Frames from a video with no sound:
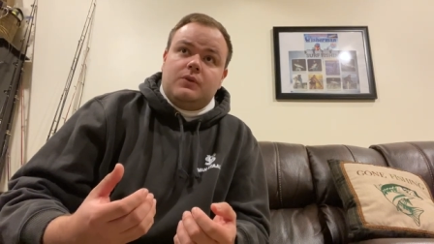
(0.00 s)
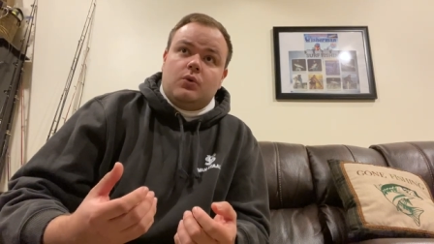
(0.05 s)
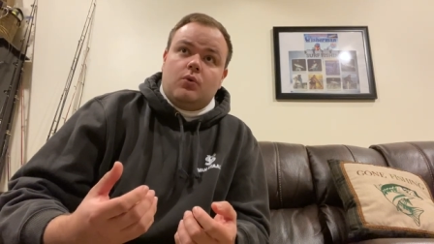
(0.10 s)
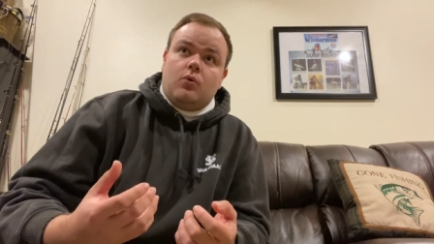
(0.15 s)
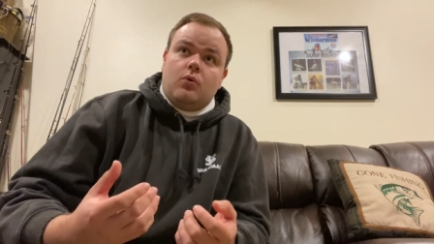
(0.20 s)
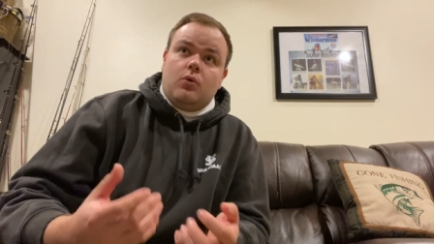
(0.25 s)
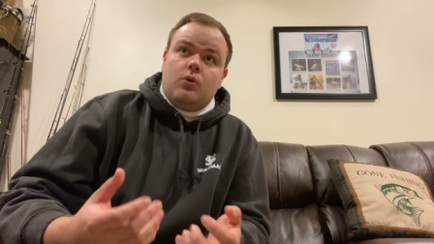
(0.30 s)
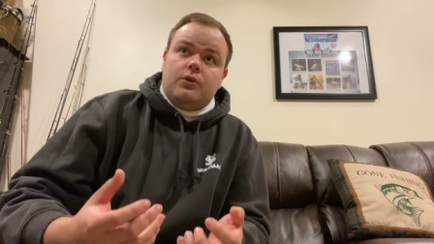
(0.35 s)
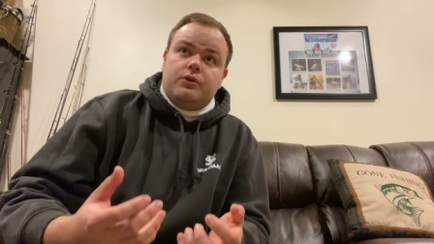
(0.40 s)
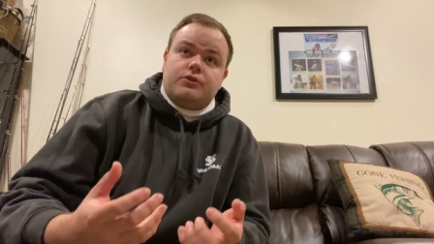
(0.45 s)

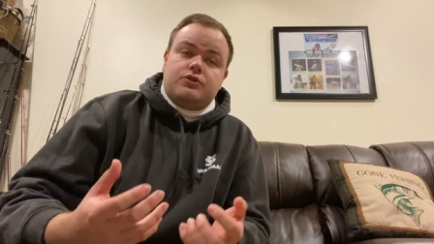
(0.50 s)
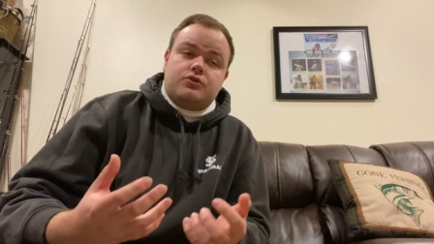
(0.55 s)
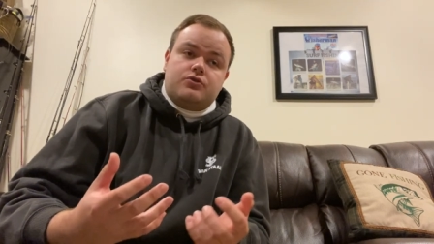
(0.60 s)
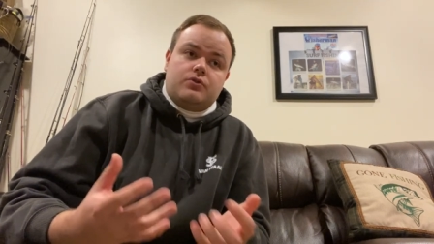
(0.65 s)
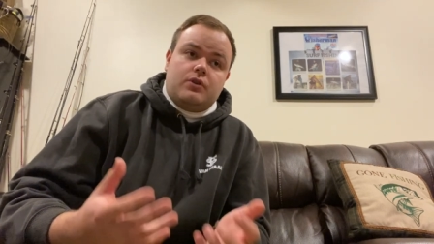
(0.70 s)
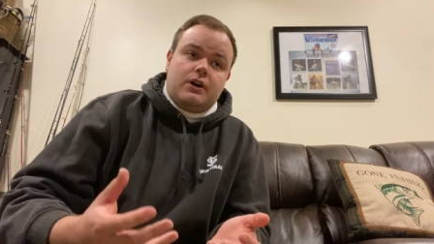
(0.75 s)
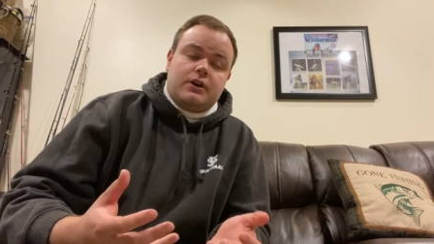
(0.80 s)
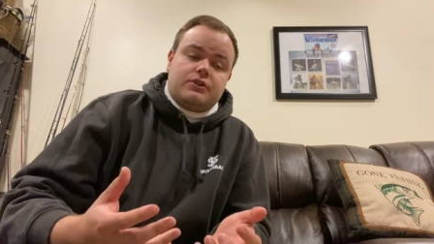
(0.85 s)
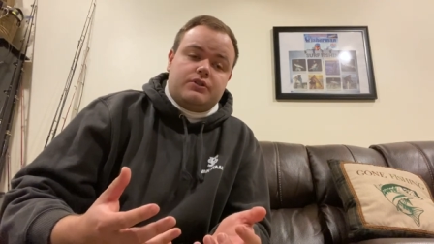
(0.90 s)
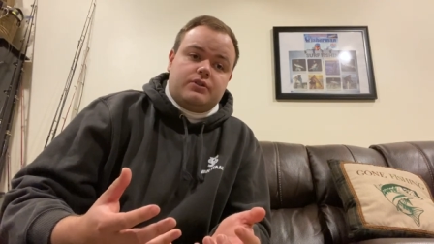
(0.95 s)
all
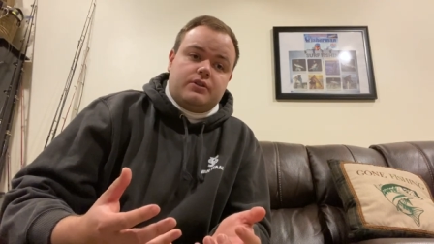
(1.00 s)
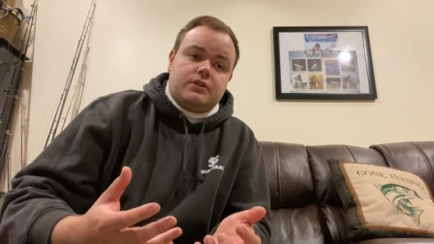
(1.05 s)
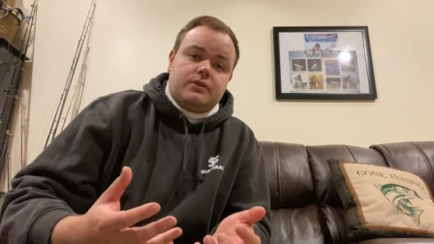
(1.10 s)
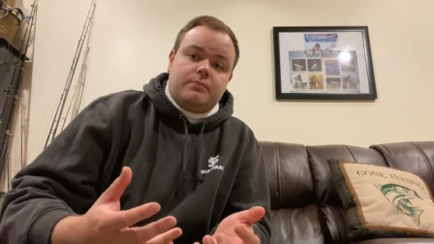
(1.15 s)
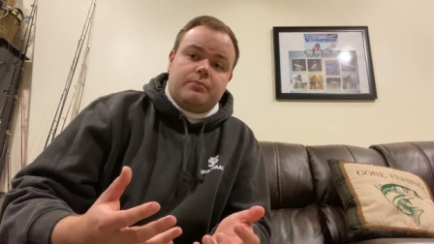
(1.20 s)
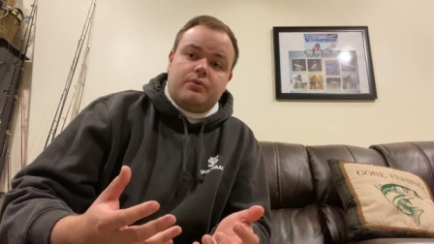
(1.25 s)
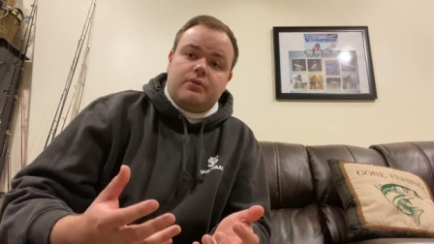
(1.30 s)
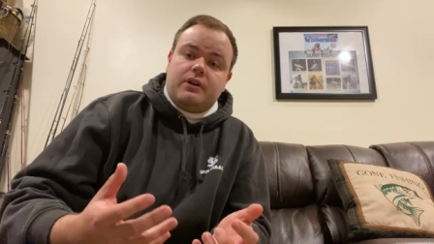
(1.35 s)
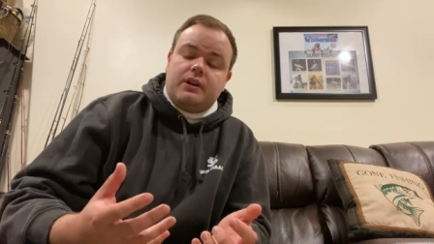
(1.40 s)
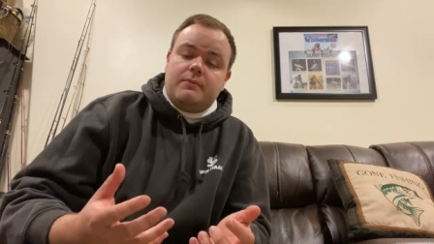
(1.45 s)
structure
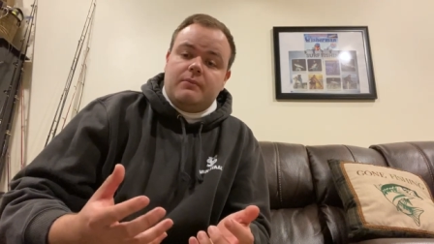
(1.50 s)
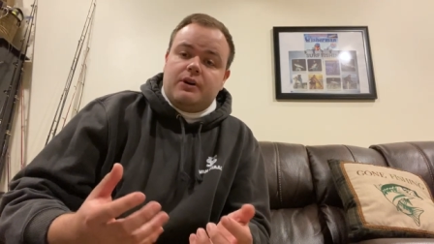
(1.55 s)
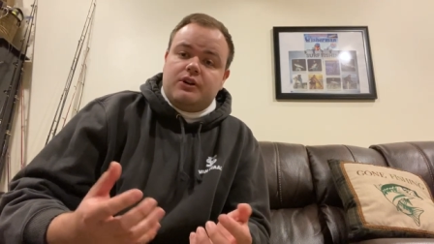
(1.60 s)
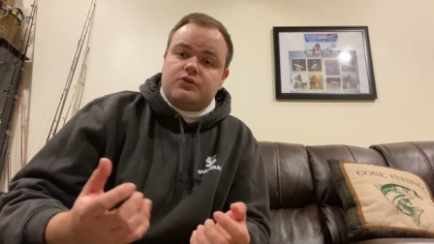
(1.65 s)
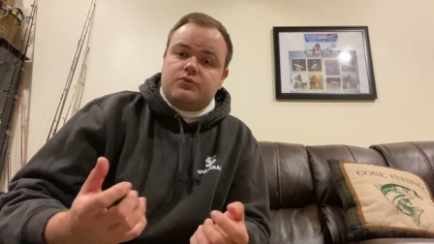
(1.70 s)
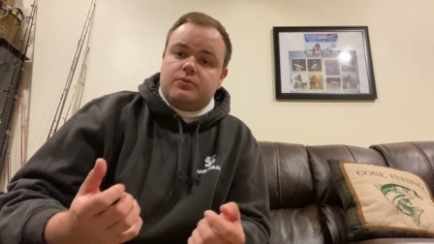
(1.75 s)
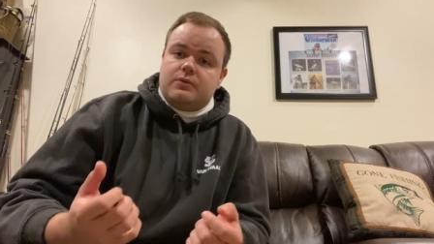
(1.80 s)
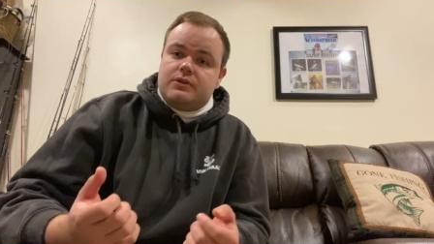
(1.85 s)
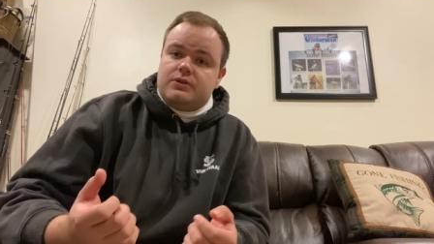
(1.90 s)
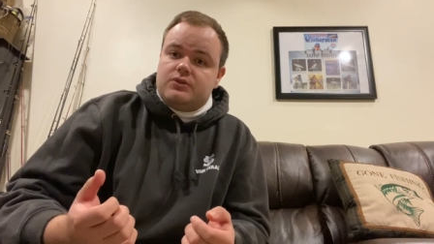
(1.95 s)
pretty
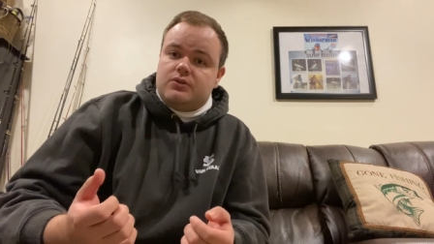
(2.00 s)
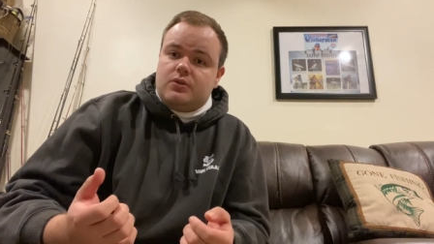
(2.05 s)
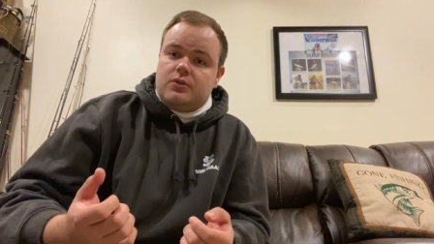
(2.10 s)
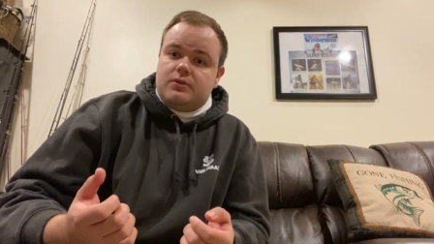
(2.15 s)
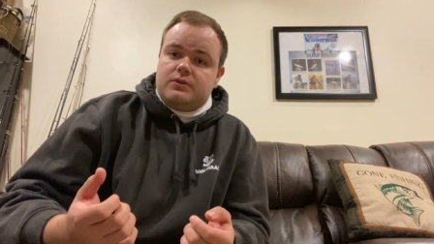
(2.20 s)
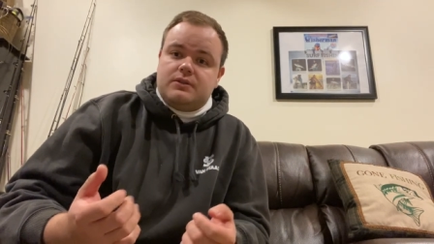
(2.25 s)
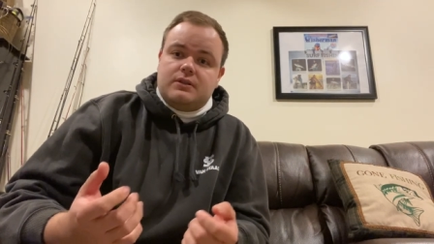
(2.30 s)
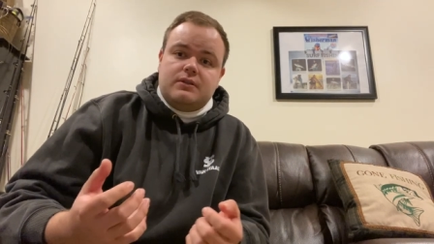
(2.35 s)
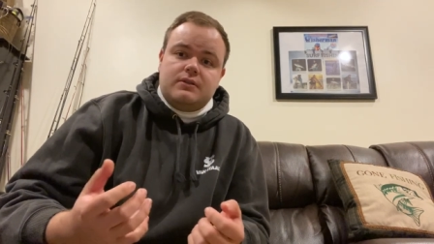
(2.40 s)
much results